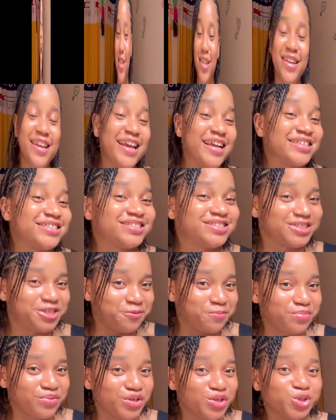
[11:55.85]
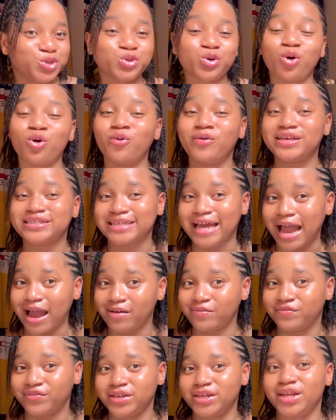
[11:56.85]
The next tip is always
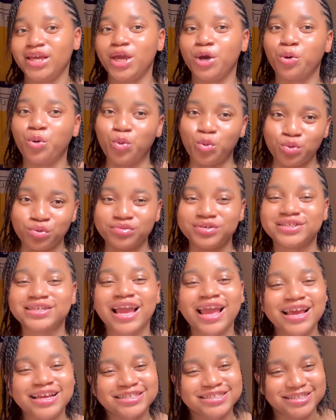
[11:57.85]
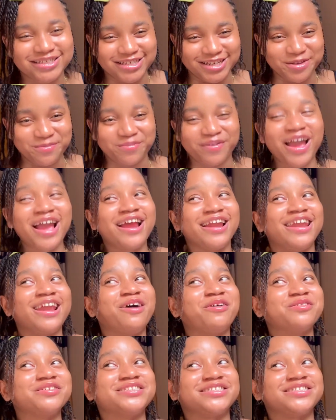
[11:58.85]
having a good sleep. Now,